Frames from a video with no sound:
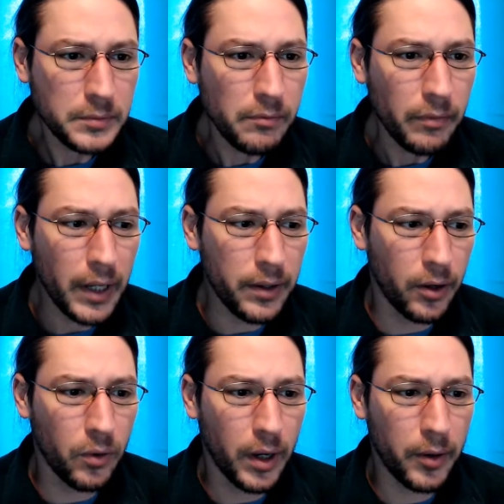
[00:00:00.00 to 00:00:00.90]
you
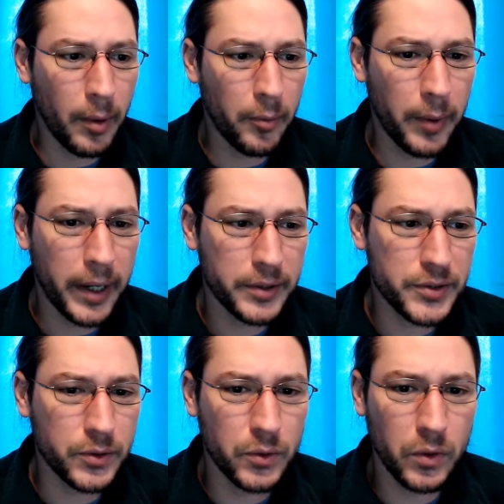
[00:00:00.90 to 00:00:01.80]
know, I remember back in
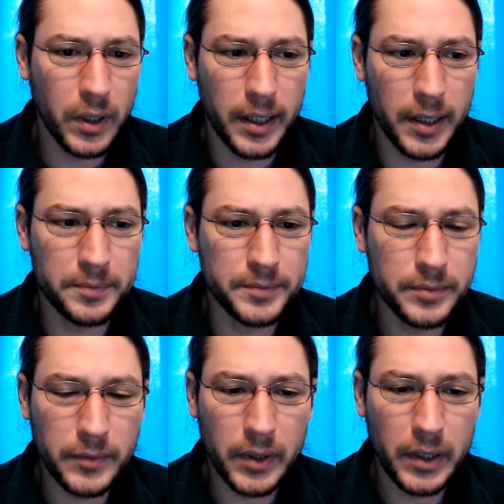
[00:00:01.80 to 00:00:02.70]
school,
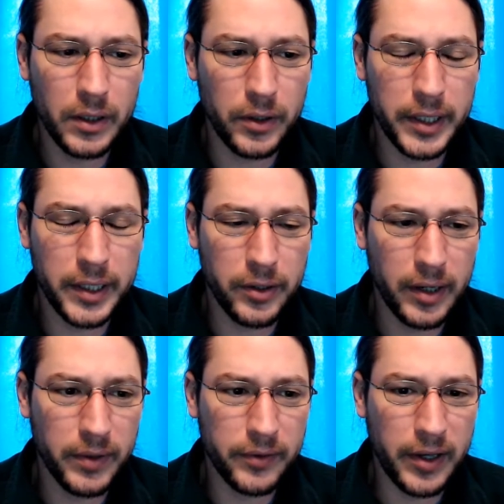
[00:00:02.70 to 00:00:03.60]
you know, they'd either
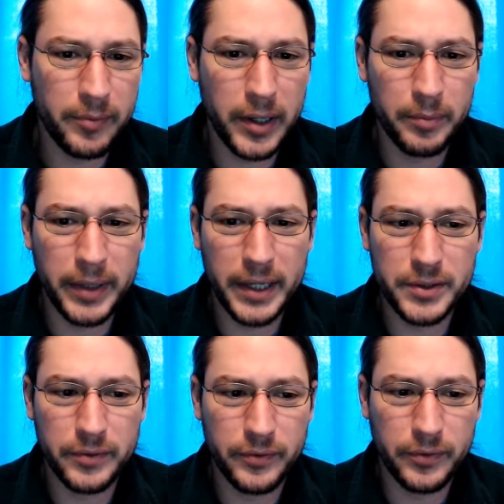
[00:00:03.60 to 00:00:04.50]
have like 5 pound bags
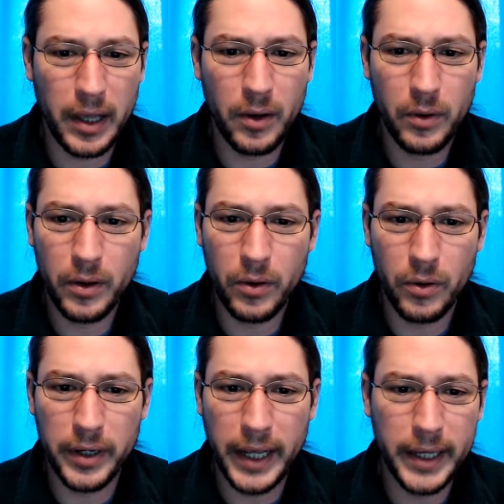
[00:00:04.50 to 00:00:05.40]
of flour or
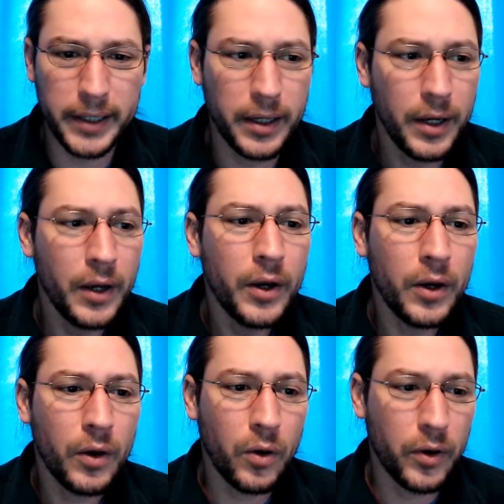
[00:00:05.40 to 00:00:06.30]
an egg
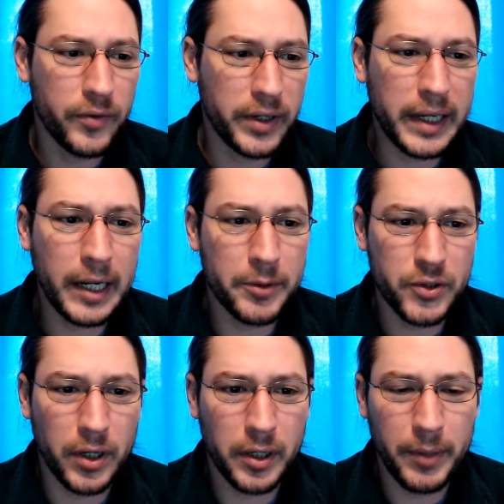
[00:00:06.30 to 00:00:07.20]
or even an
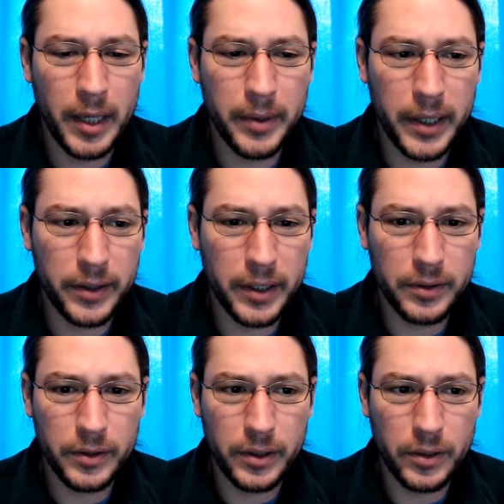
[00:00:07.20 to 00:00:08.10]
animatronic baby that,
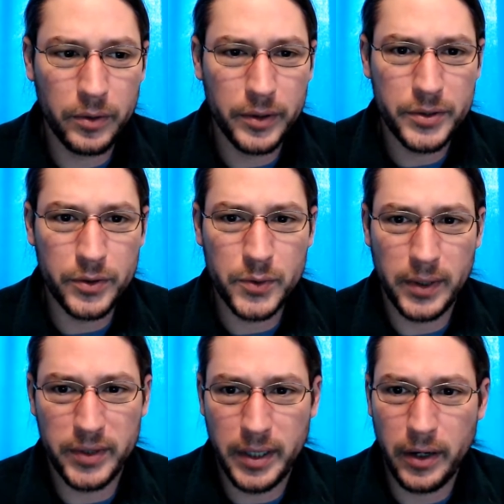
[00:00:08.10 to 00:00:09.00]
you know, the students would have
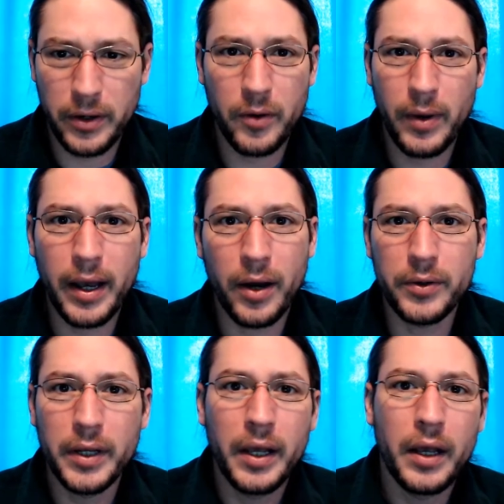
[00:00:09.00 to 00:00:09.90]
to carry around
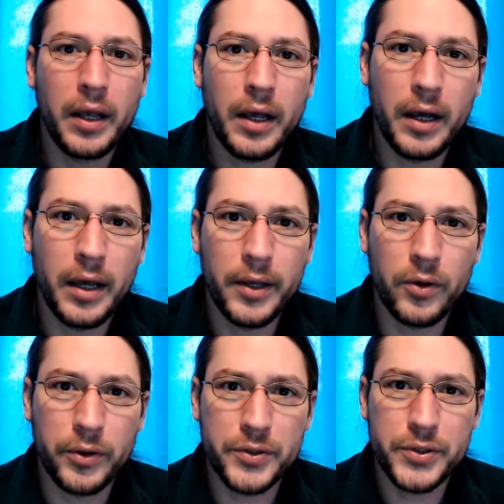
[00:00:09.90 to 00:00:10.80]
in
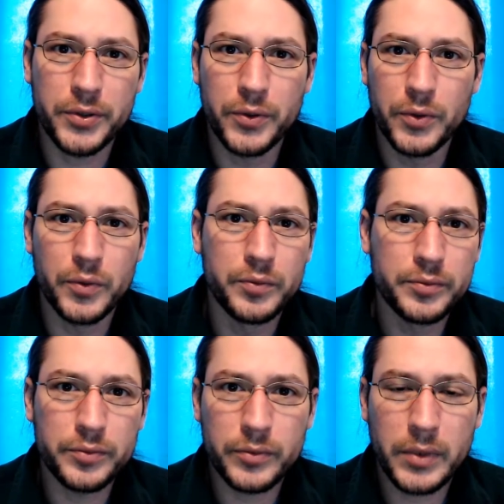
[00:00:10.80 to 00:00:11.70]
order to
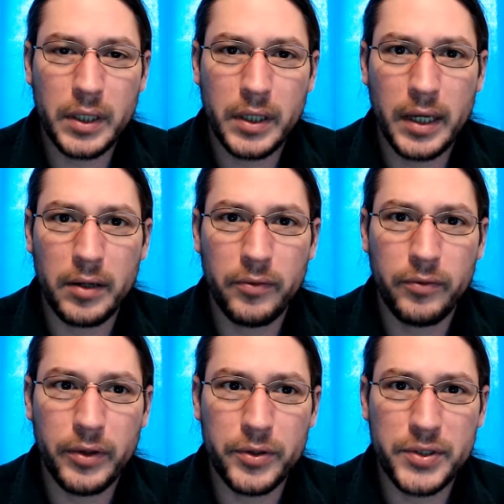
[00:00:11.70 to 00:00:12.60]
kind of
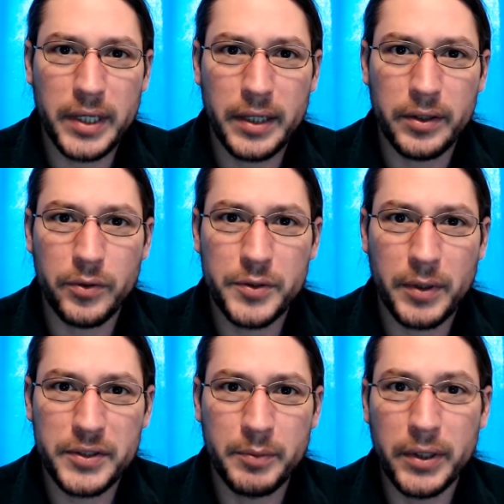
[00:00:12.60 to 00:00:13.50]
understand the
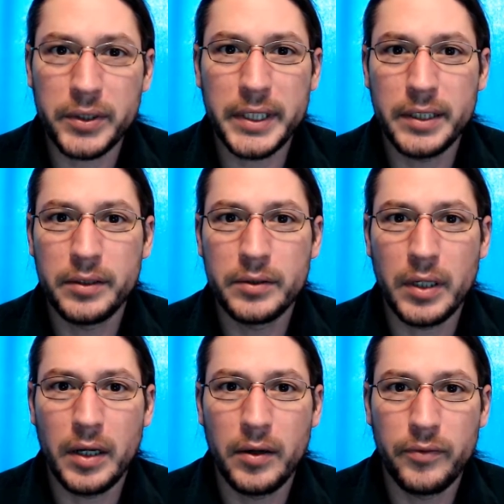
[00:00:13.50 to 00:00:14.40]
responsibility
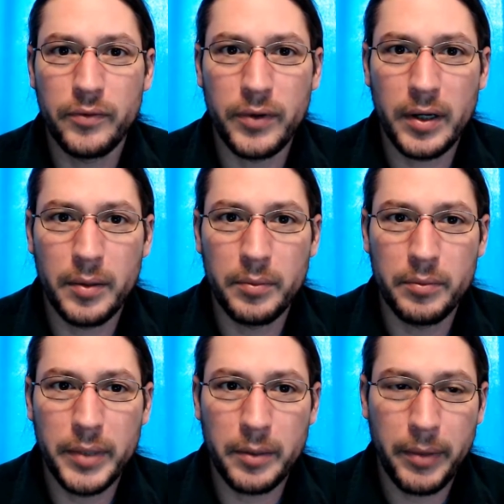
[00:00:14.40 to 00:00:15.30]
of
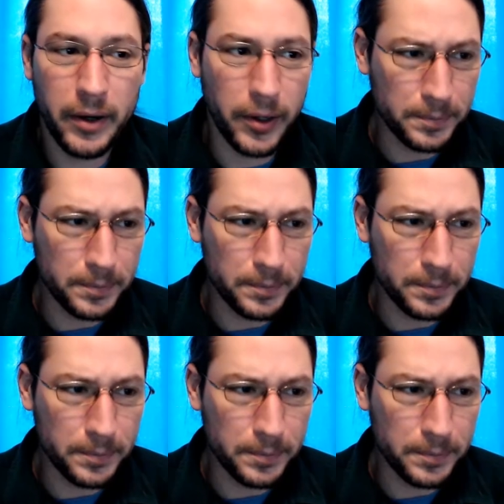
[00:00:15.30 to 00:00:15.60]
being a parent.